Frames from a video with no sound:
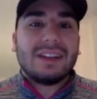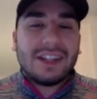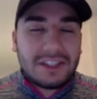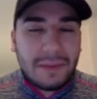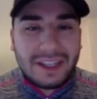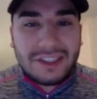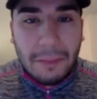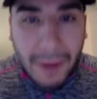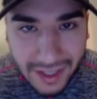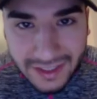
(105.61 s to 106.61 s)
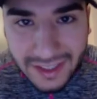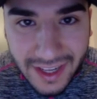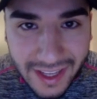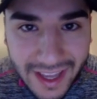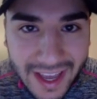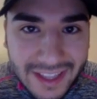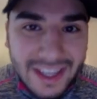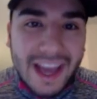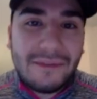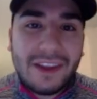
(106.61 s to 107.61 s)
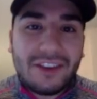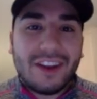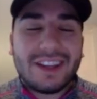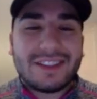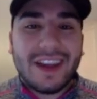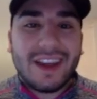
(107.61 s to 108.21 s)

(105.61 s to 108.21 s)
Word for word: Let's make some money today, guys. Have a great day